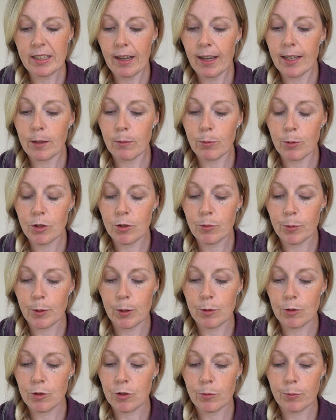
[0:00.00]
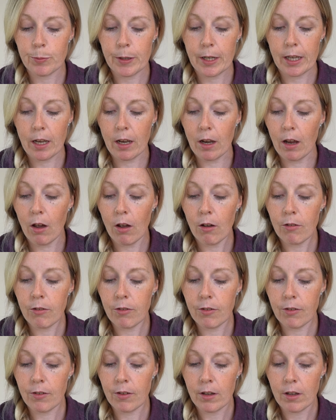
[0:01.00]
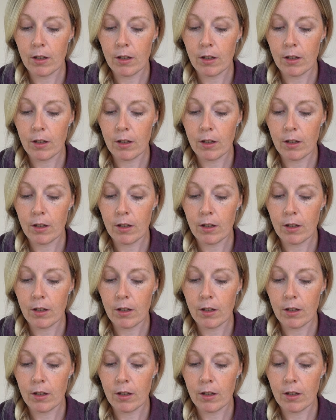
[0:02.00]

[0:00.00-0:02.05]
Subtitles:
a tablespoon should be enough.